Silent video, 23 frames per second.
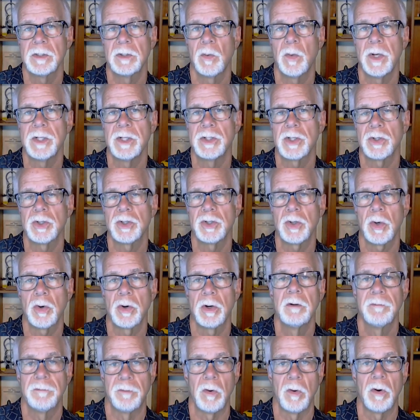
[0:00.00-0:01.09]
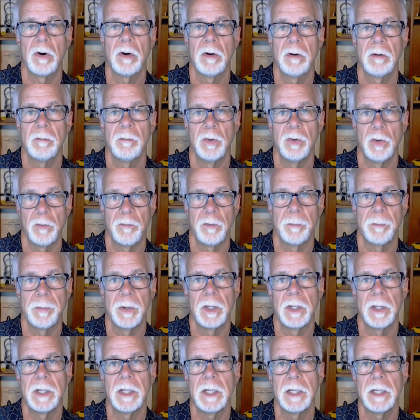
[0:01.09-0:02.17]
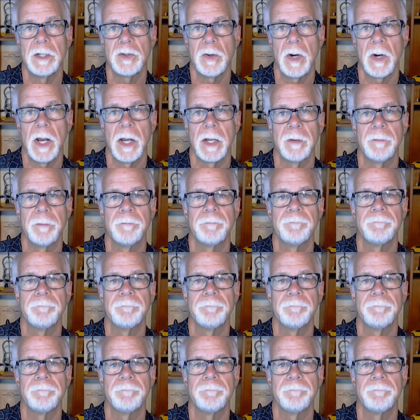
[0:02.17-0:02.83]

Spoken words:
the wings are short for maneuverability and drag.